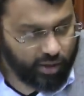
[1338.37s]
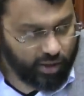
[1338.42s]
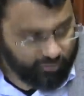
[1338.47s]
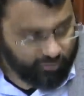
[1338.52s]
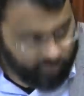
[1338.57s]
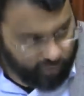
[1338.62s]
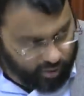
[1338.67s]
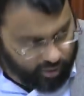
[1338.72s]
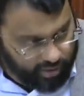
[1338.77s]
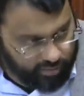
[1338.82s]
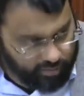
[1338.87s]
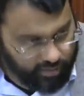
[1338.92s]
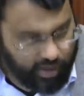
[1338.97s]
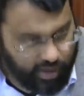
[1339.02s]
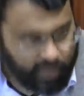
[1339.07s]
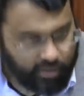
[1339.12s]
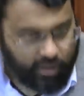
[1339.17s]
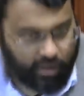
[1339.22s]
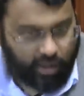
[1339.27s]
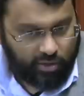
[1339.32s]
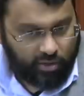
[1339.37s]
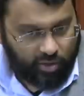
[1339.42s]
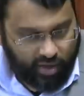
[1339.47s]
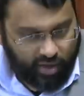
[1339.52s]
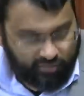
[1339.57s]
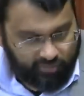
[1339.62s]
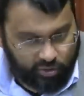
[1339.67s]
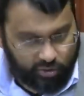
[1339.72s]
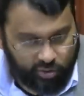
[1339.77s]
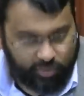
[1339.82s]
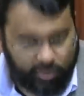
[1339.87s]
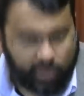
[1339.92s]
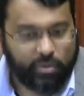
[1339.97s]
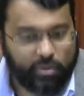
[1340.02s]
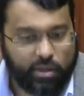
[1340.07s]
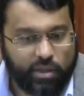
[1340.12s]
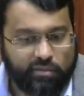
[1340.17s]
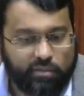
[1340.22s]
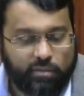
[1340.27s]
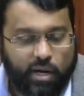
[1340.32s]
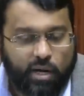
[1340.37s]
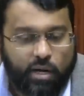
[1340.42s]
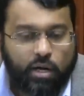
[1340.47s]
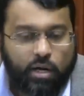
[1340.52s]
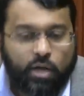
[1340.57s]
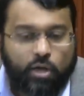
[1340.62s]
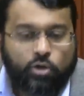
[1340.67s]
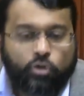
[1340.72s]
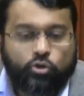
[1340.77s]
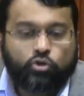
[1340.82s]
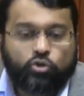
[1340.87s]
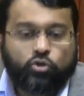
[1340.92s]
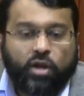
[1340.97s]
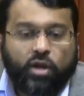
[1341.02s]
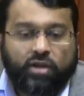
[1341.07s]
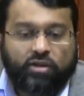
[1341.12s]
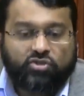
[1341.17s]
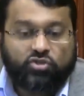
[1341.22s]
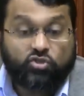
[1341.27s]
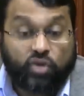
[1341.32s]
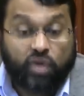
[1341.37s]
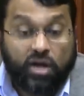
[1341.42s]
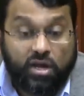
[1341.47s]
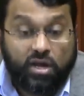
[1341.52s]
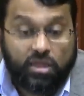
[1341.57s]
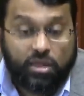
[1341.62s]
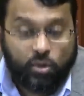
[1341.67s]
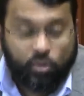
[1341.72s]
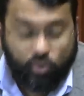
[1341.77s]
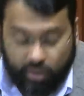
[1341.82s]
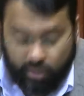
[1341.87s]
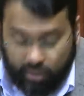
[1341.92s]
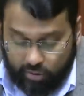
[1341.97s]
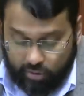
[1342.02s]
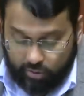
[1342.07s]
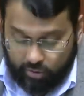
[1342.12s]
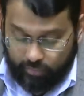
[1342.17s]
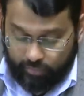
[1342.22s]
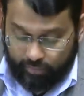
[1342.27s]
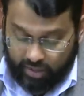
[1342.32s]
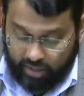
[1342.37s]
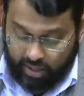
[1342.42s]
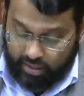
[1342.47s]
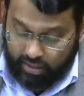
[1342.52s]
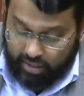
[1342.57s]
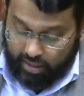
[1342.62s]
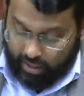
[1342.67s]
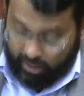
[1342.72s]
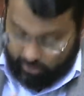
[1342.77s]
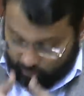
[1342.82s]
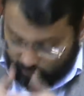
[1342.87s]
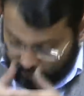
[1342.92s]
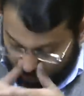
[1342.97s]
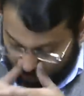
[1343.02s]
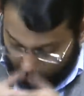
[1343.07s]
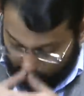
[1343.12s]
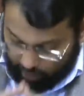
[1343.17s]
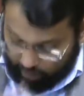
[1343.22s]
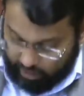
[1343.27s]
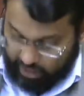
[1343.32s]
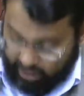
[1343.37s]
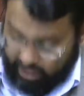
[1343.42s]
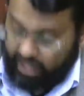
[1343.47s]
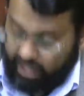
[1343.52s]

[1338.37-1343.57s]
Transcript: If you're Iman and you have other people of Iman, you should strengthen one another in that regard.